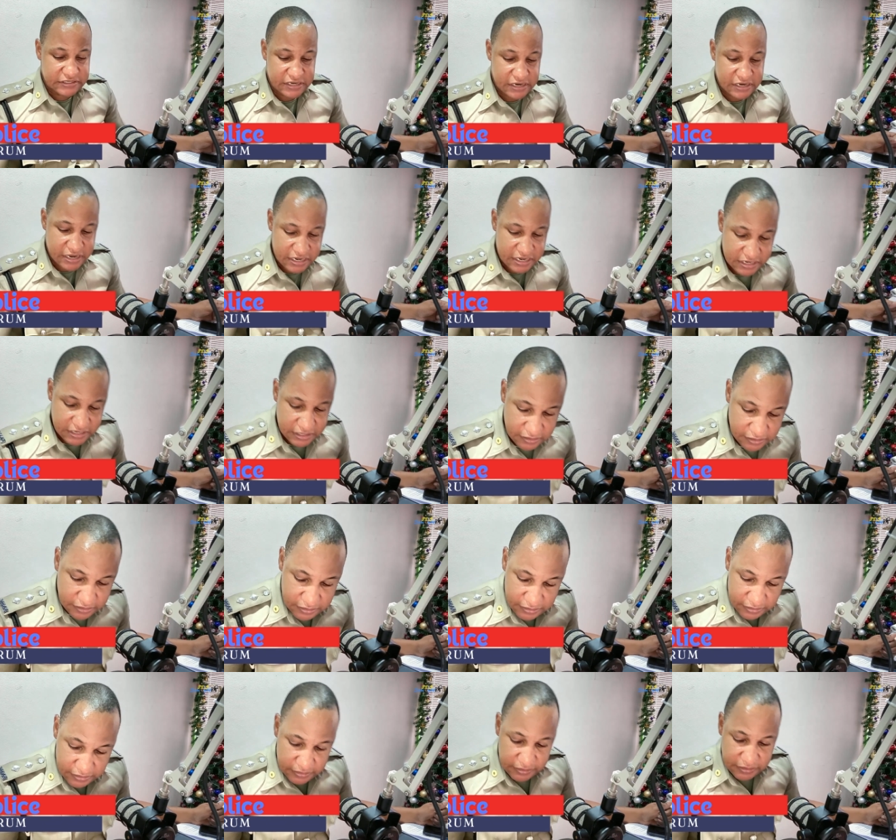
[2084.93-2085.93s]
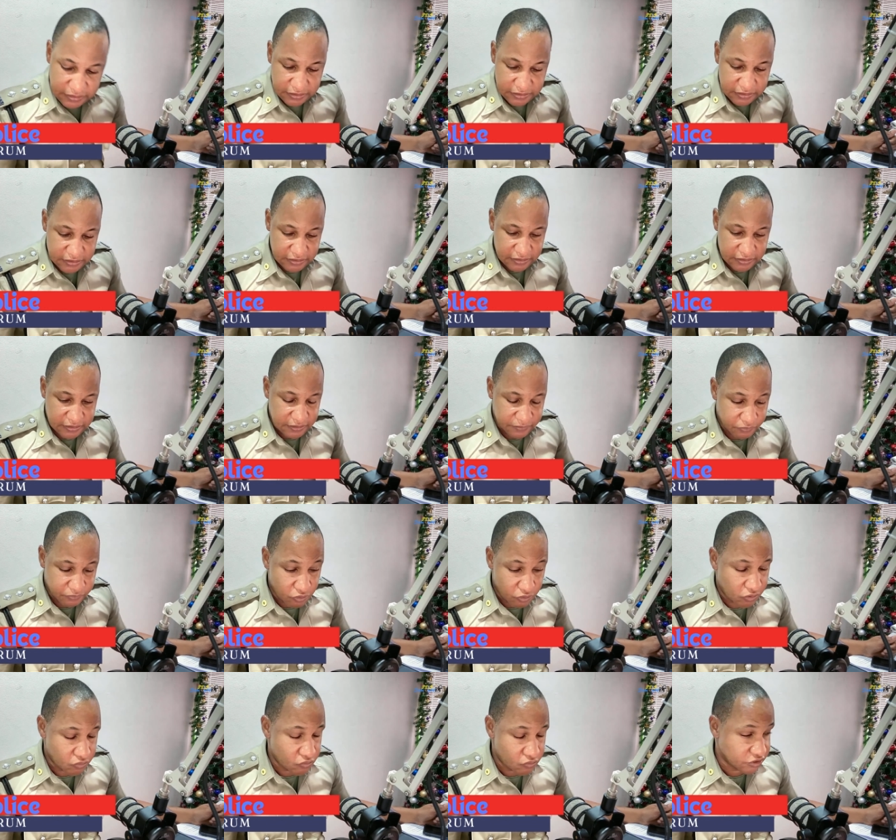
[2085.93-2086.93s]
the
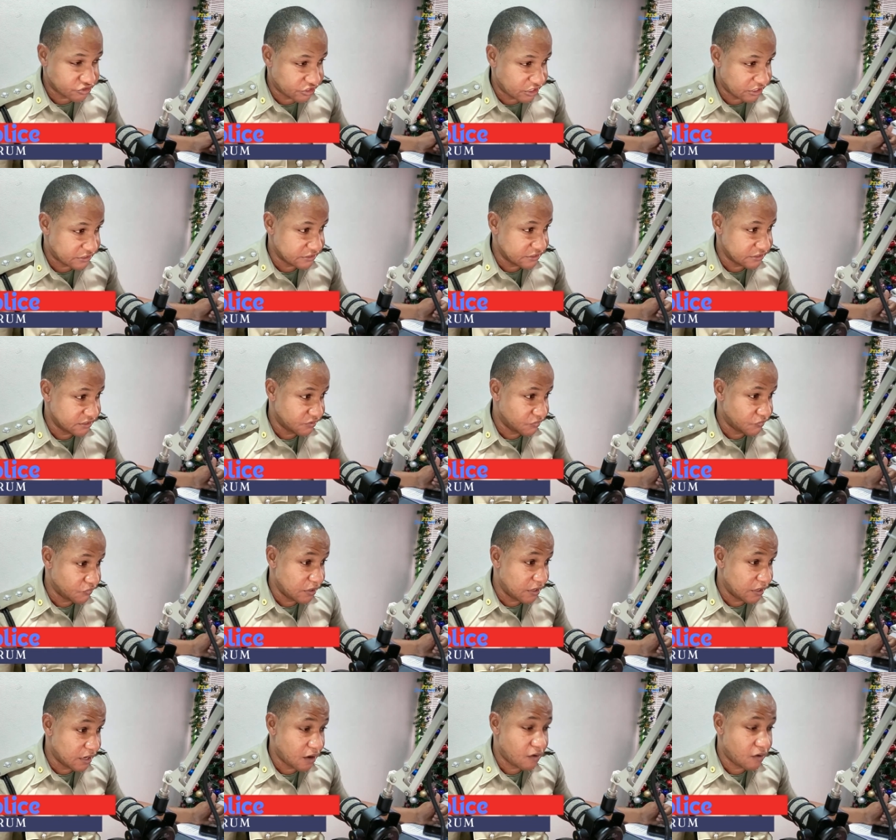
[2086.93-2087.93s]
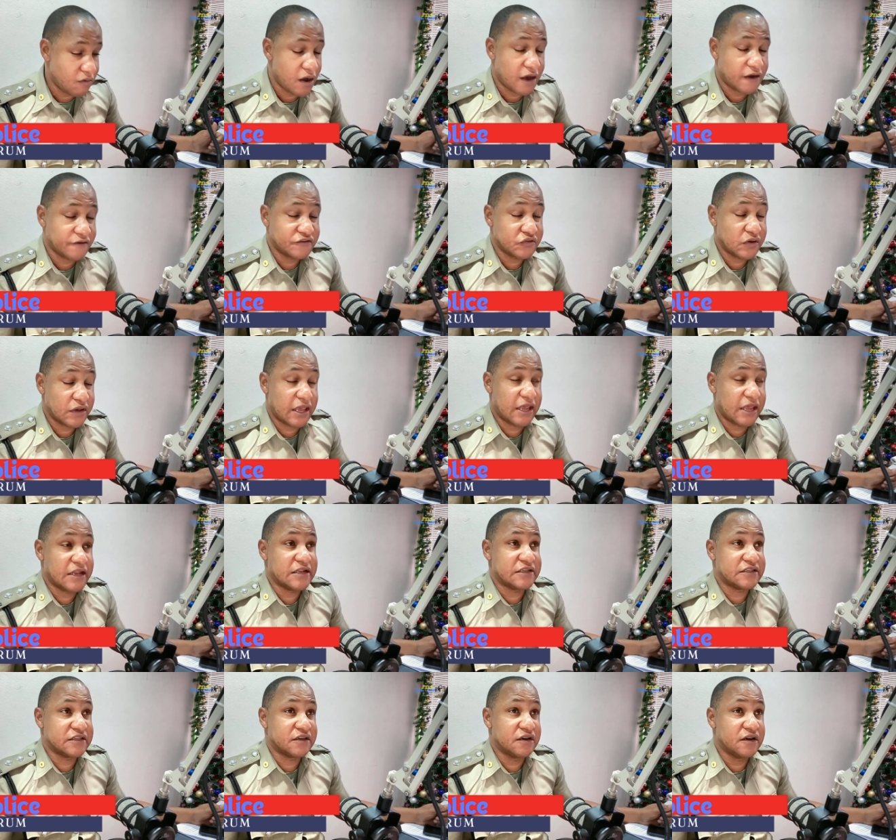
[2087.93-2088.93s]
Broadwalk Jetty will now have to
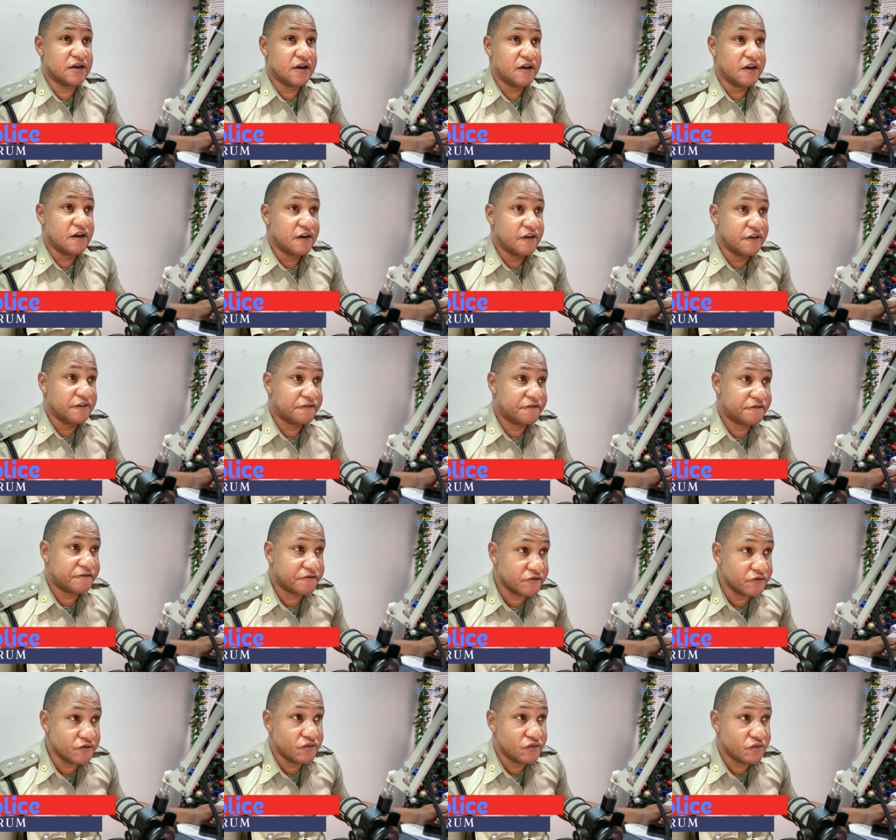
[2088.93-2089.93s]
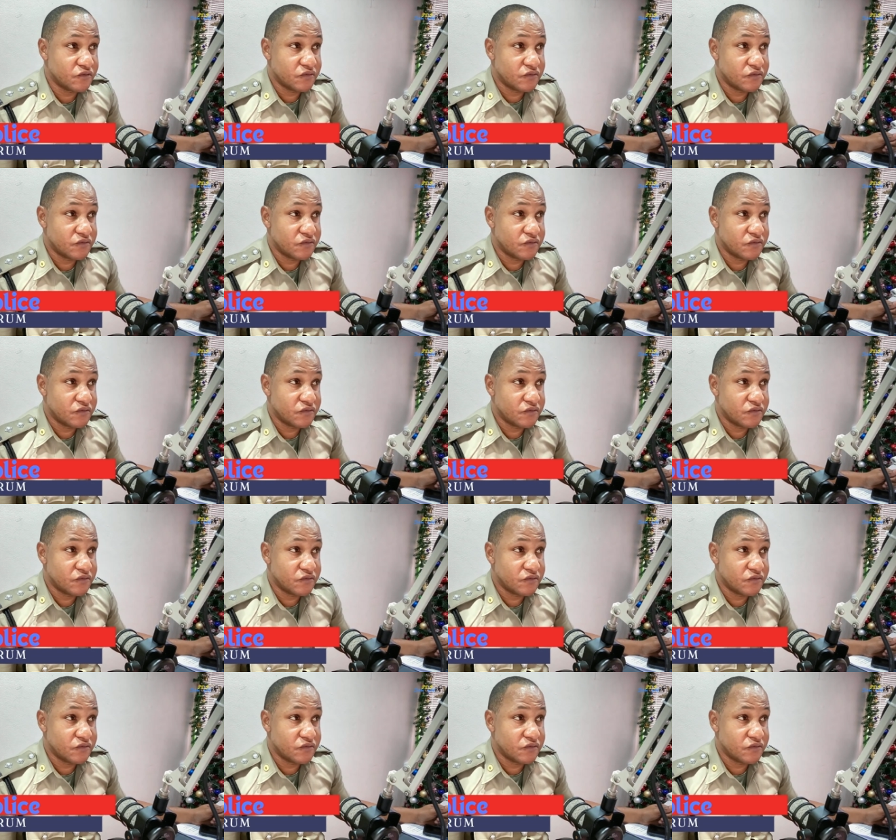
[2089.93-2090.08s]
enter from